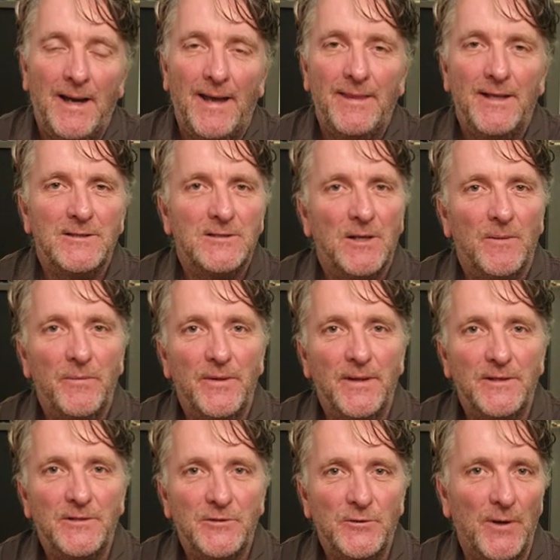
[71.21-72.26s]
And then
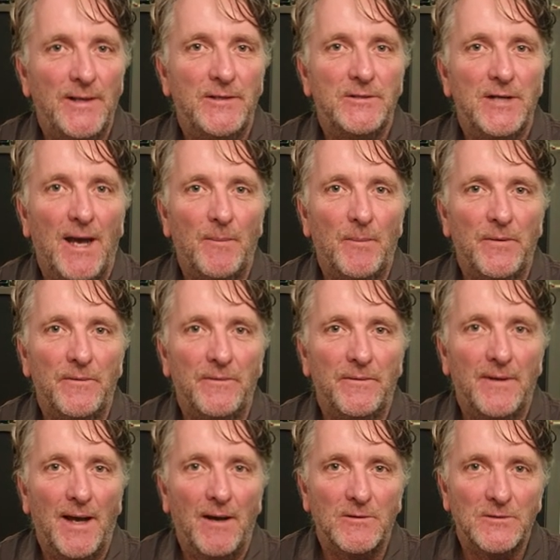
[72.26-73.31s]
something strange happened.
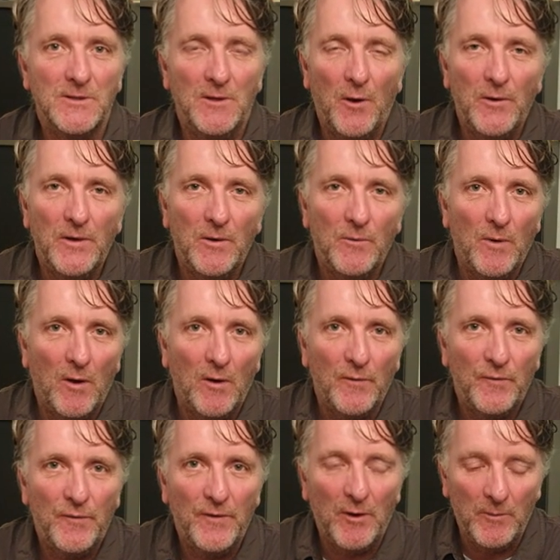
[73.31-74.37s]
I was loading a roll
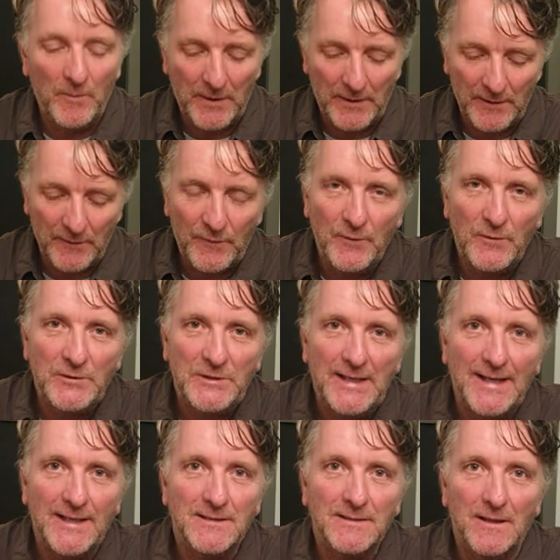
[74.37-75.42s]
of film in the Fuji
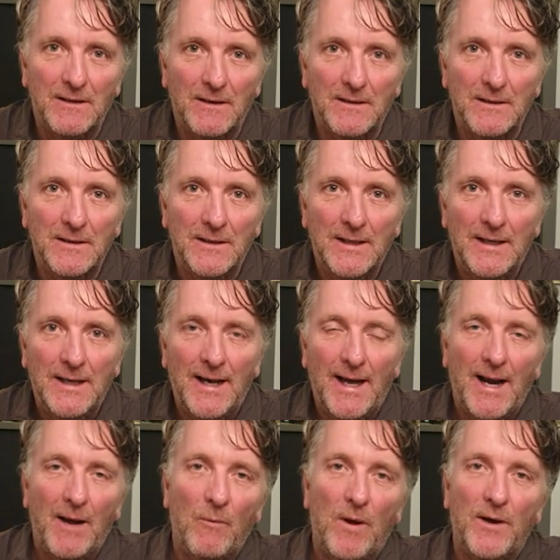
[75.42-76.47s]
SLR,
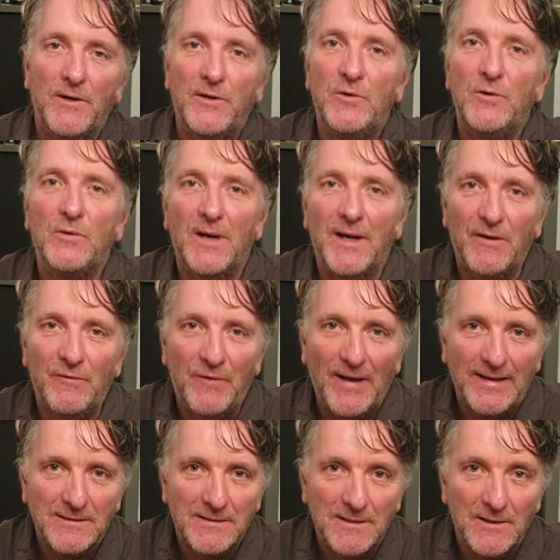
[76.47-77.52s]
and I wanted to
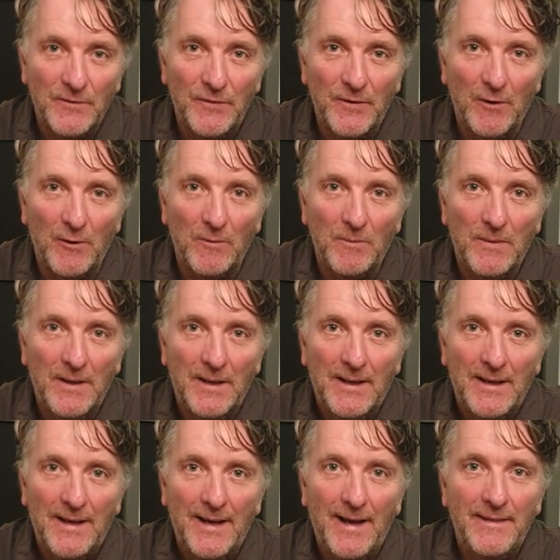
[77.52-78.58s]
advance the film,
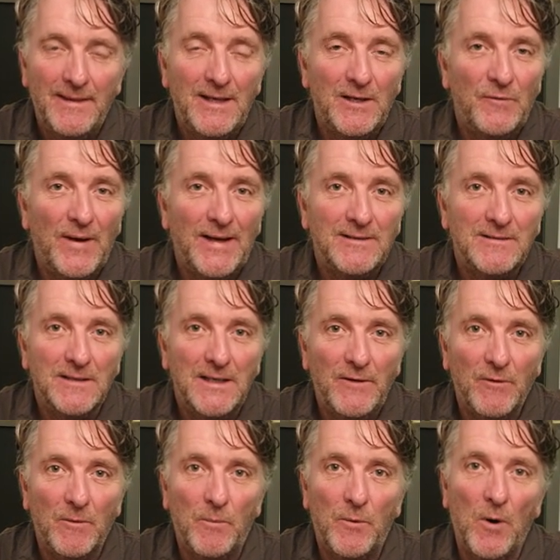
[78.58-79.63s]
and the advance
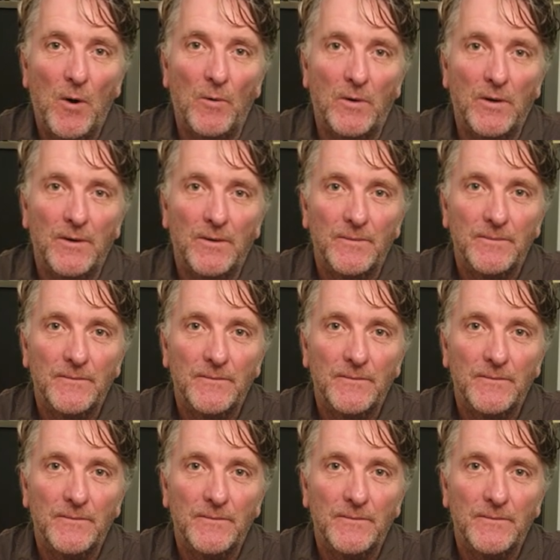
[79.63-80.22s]
lever broke.